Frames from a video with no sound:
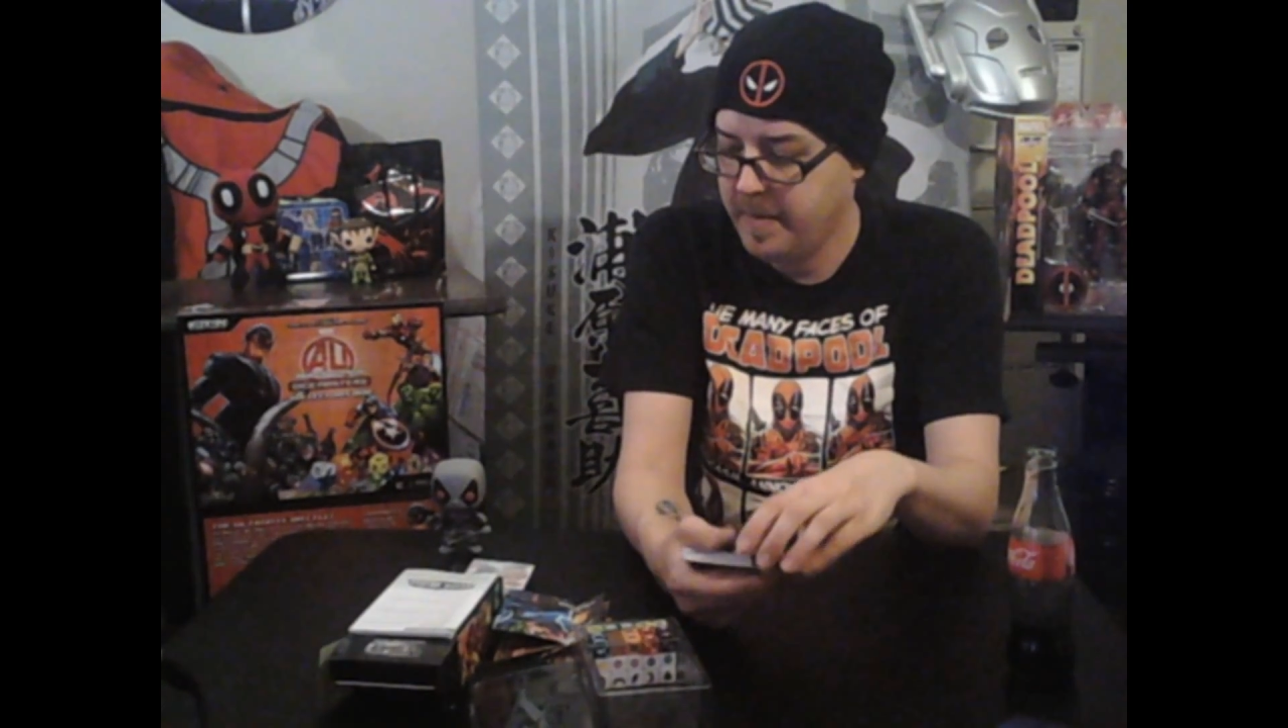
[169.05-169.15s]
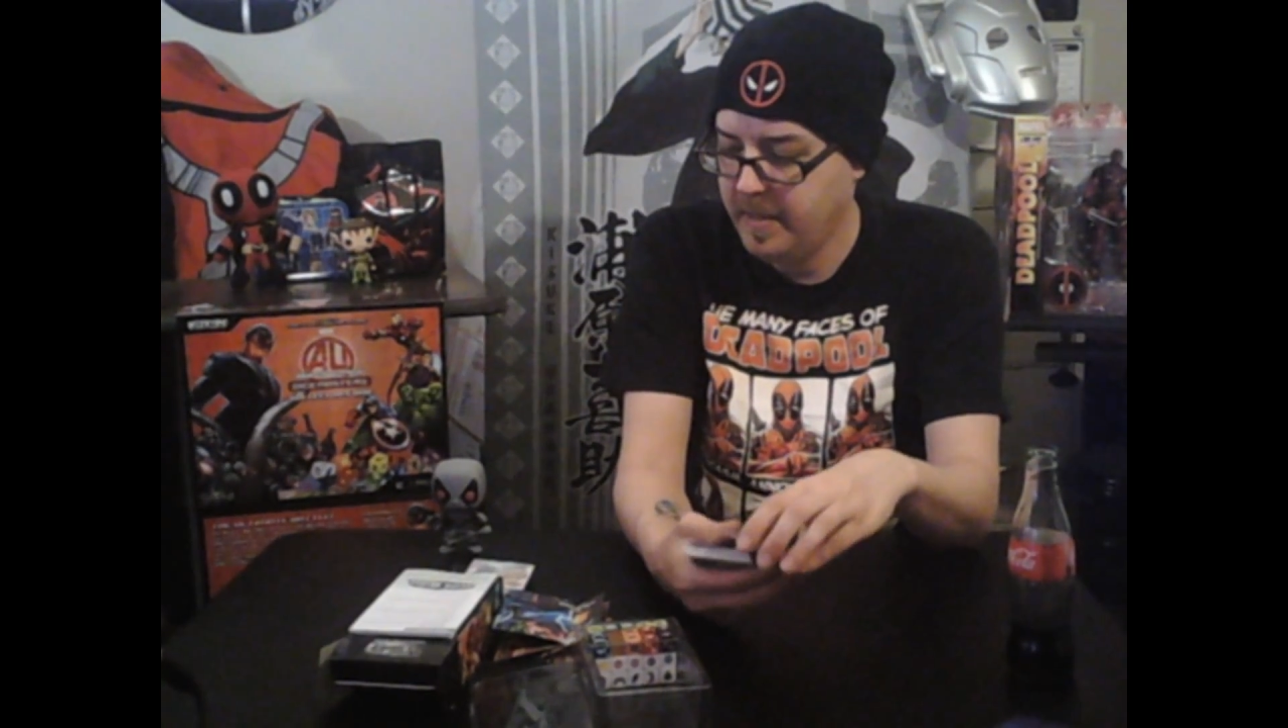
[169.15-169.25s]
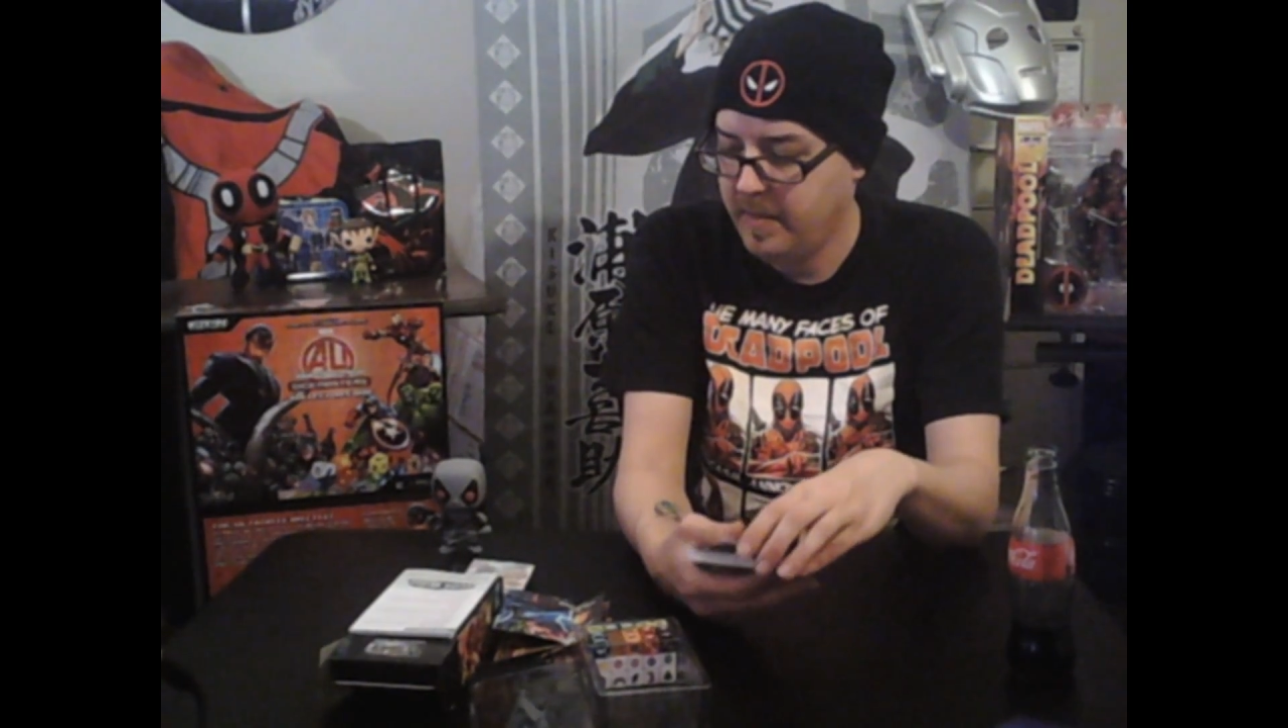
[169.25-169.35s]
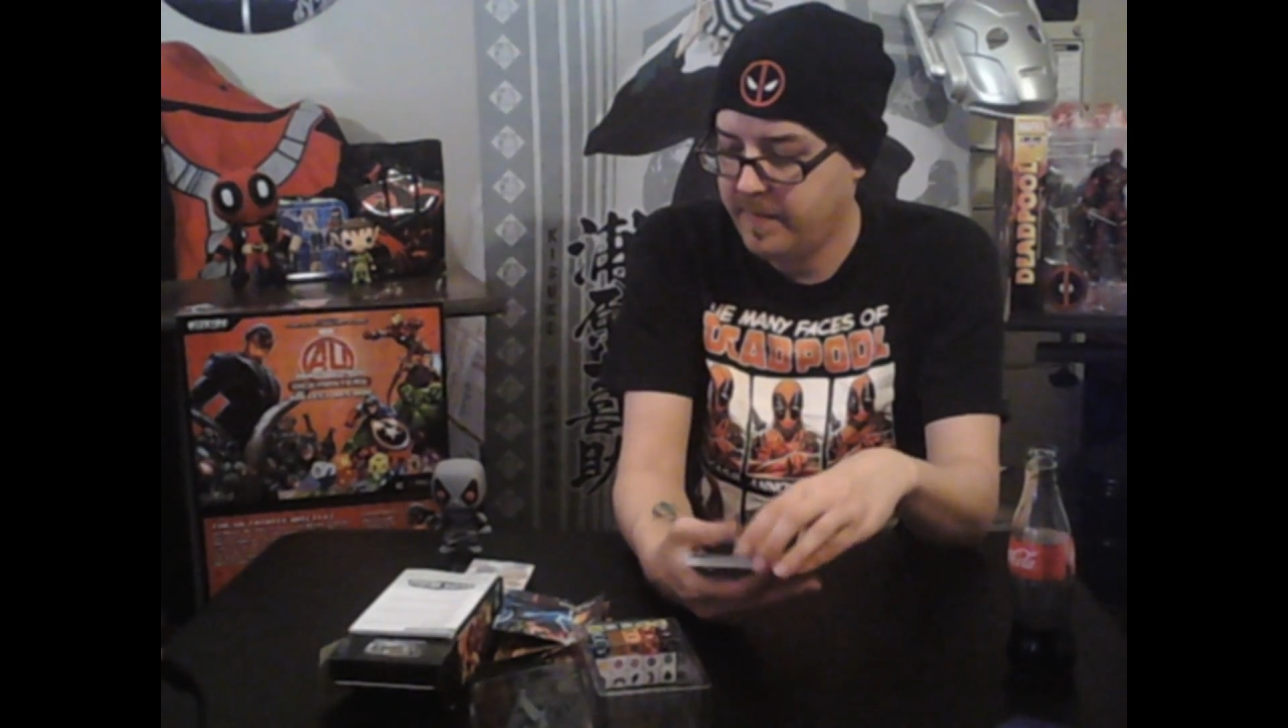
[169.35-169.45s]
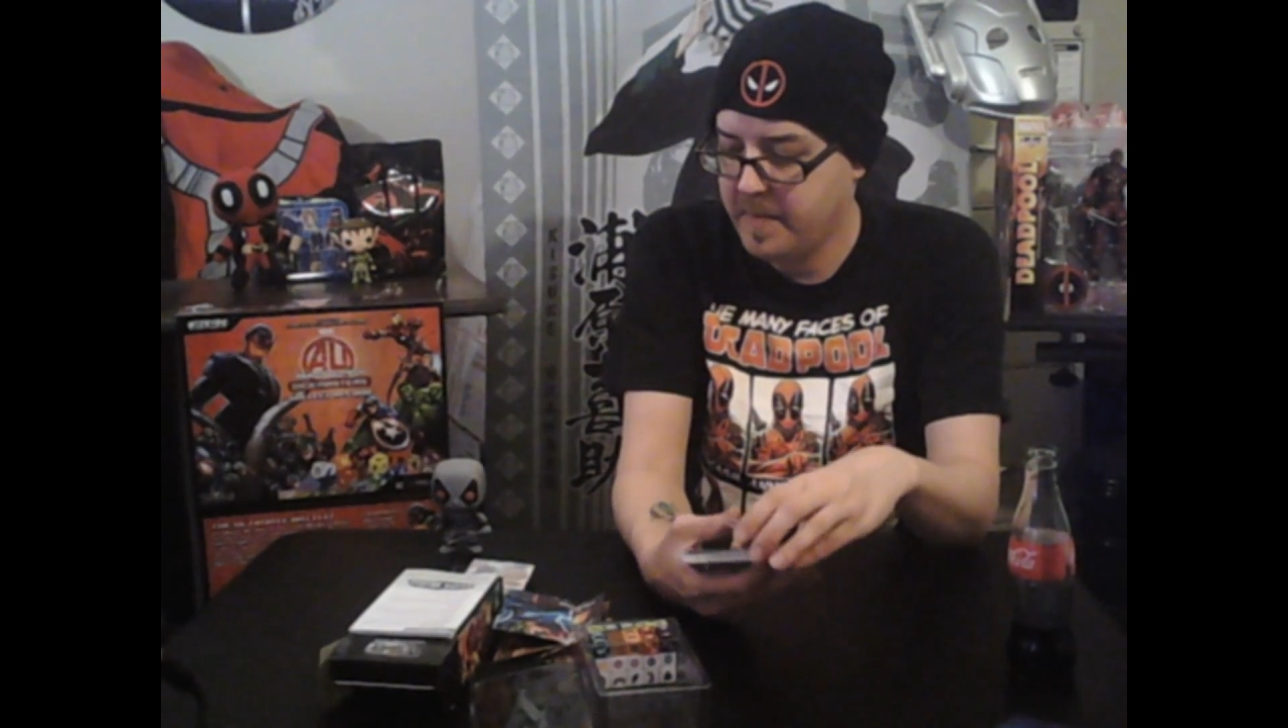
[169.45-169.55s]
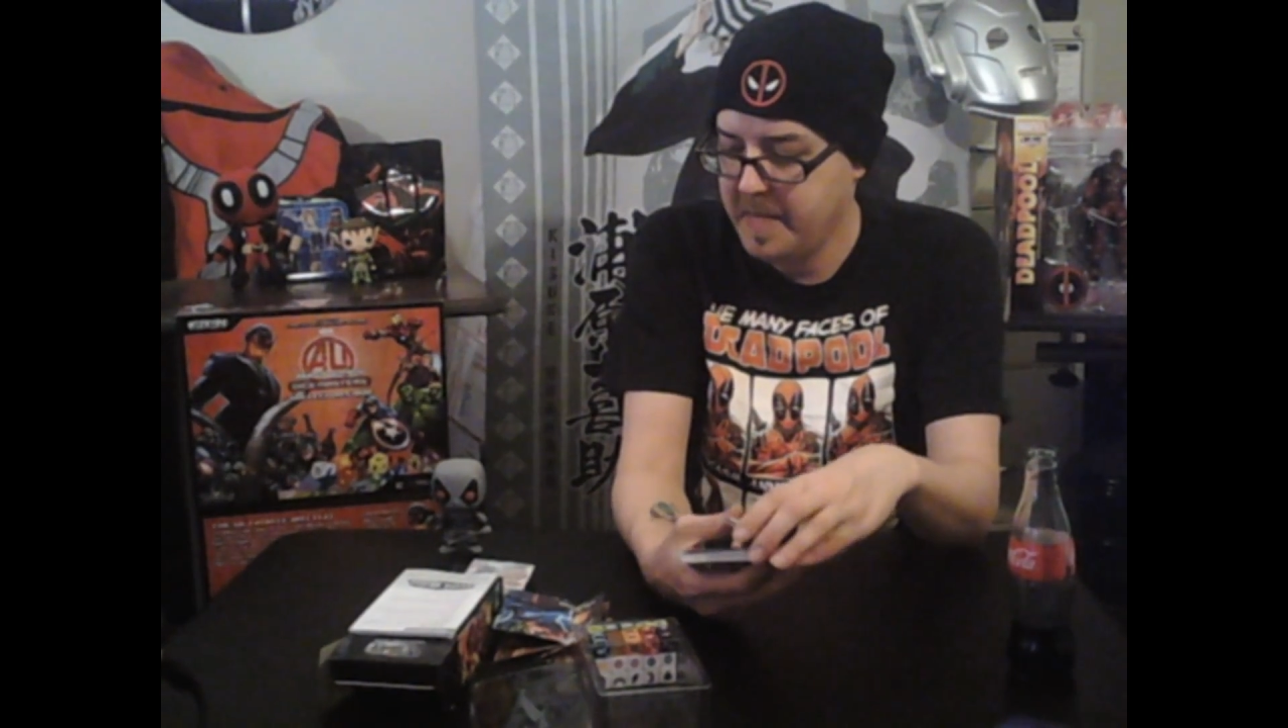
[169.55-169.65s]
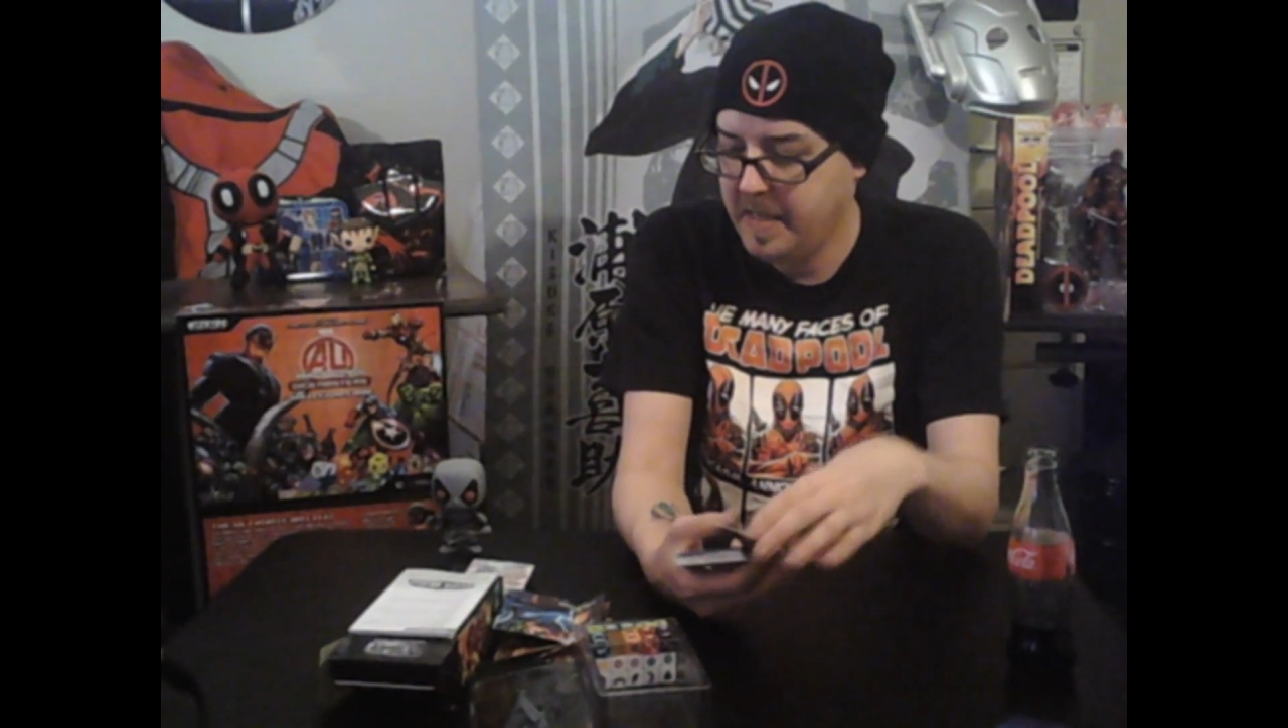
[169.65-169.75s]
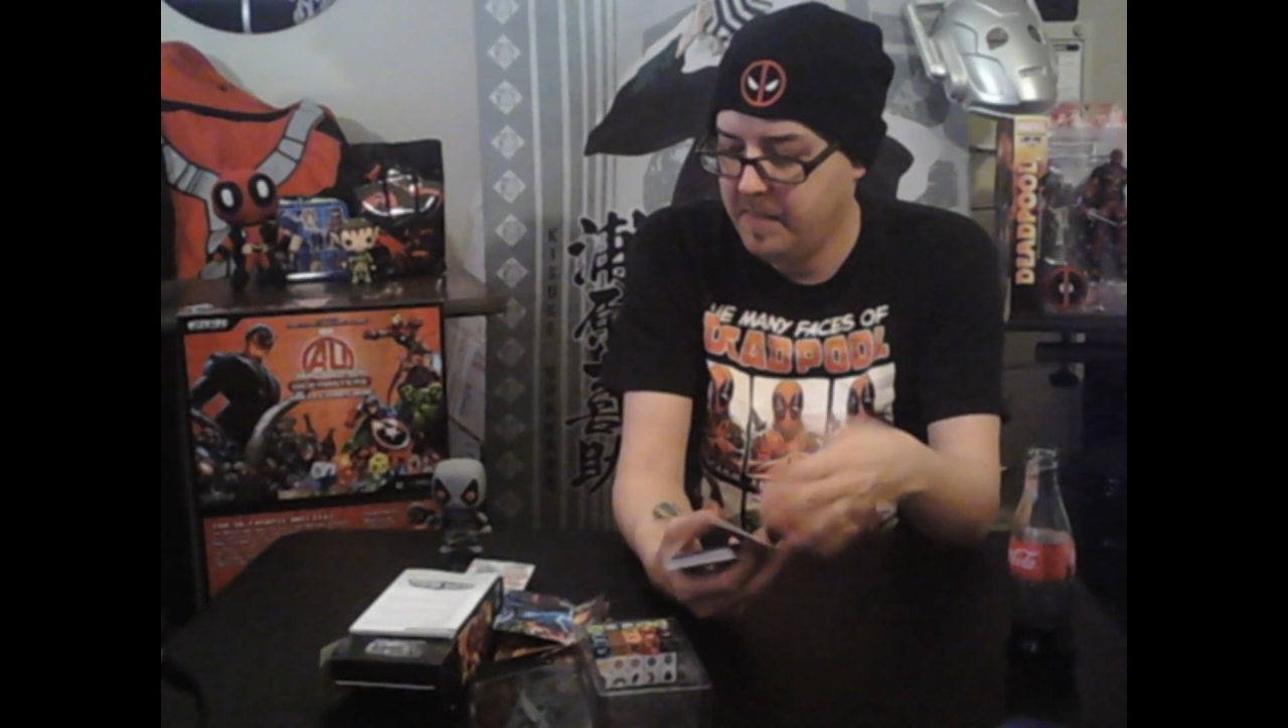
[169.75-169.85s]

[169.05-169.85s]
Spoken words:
I'm